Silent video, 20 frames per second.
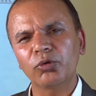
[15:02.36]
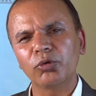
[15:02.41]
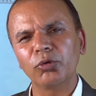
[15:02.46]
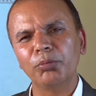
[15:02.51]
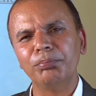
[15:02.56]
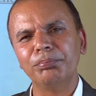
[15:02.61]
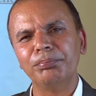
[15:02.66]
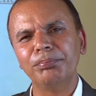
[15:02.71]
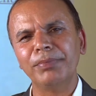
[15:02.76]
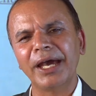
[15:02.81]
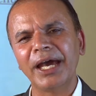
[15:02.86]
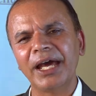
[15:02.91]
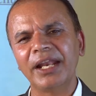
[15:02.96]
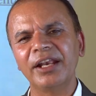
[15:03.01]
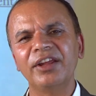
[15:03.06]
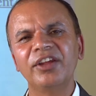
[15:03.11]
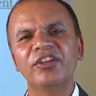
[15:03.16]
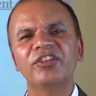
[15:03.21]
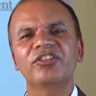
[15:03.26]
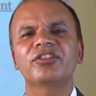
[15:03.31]
to
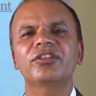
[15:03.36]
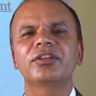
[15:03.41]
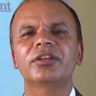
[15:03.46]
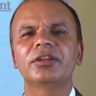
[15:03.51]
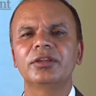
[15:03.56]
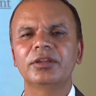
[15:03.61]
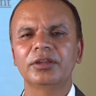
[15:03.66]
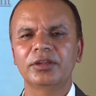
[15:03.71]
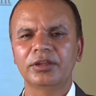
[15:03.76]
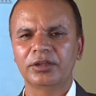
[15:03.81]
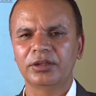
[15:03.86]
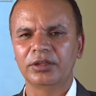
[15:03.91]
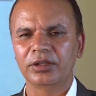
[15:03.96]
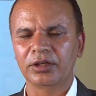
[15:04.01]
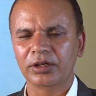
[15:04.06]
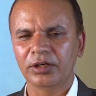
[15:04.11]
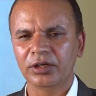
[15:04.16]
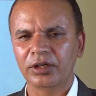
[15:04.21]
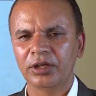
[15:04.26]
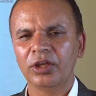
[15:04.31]
manage
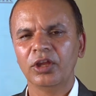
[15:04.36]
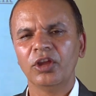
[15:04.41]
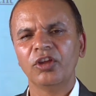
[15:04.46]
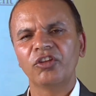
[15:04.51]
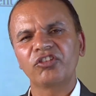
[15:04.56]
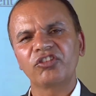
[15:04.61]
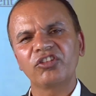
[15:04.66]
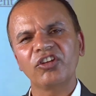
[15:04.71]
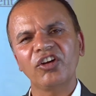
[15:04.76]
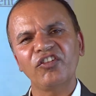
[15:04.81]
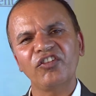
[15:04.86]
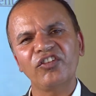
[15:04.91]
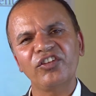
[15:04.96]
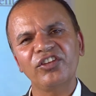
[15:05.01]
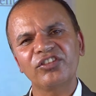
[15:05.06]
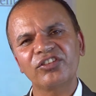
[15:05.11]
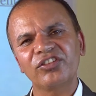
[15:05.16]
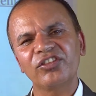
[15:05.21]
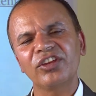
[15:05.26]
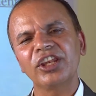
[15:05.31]
the
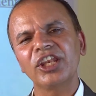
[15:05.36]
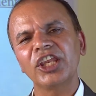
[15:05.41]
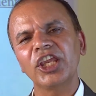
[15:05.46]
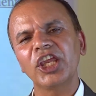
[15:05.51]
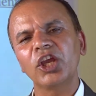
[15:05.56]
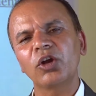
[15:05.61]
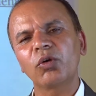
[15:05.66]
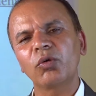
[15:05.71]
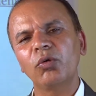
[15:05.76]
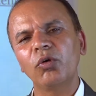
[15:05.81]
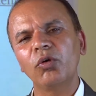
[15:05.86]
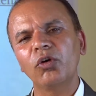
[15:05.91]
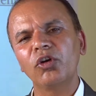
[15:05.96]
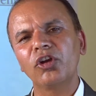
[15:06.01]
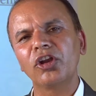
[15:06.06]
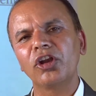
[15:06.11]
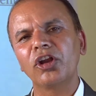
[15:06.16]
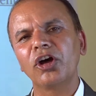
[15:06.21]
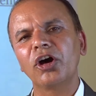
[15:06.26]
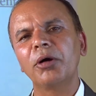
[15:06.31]
sufficient
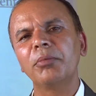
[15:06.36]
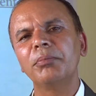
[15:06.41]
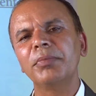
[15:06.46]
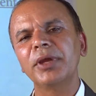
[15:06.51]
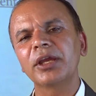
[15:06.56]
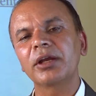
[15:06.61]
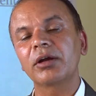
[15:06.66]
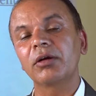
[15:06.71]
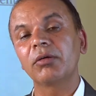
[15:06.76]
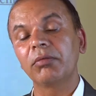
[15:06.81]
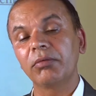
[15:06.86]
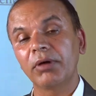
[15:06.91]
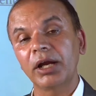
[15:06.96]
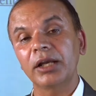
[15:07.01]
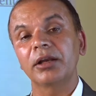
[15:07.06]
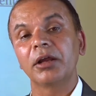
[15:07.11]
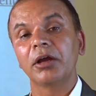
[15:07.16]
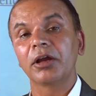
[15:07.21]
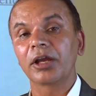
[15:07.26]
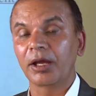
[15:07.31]
economic
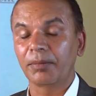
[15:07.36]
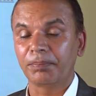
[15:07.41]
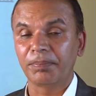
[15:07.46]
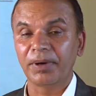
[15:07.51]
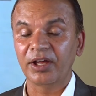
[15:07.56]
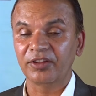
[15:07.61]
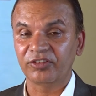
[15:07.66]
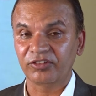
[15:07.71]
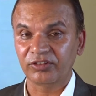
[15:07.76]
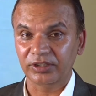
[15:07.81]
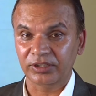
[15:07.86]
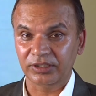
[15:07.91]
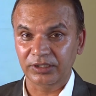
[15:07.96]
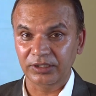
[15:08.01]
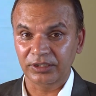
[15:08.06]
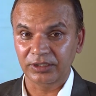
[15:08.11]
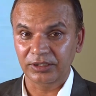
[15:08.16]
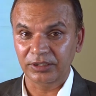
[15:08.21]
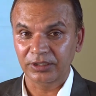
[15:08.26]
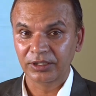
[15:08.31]

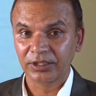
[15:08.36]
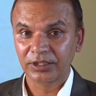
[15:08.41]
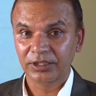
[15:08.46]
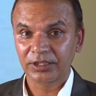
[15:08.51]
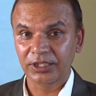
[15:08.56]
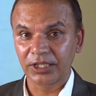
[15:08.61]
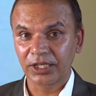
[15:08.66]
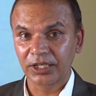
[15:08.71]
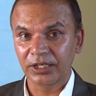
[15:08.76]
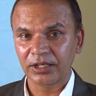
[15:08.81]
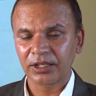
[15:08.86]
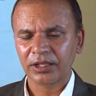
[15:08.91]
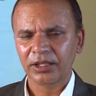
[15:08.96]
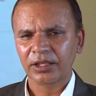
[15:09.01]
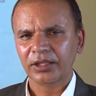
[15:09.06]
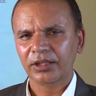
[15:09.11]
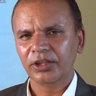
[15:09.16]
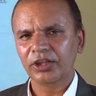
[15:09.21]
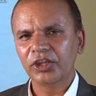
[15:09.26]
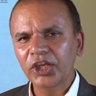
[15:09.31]
capacity. Then
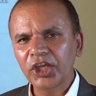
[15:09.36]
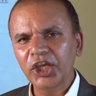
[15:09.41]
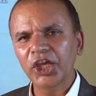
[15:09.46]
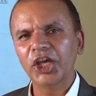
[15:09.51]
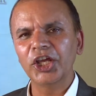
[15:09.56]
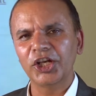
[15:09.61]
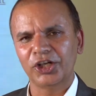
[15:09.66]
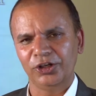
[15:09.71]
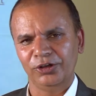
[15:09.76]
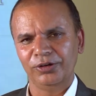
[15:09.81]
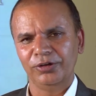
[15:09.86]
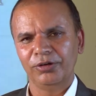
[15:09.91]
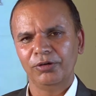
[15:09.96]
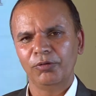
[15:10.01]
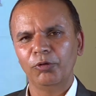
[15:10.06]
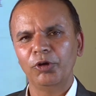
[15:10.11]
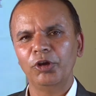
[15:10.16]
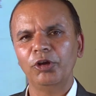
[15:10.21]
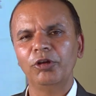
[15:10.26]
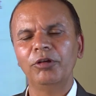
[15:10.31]
there
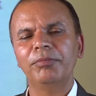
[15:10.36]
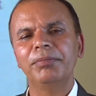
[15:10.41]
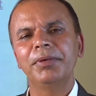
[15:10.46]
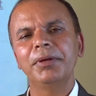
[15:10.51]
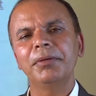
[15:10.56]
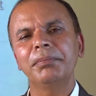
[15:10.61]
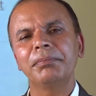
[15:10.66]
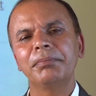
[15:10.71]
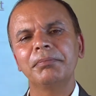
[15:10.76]
we will be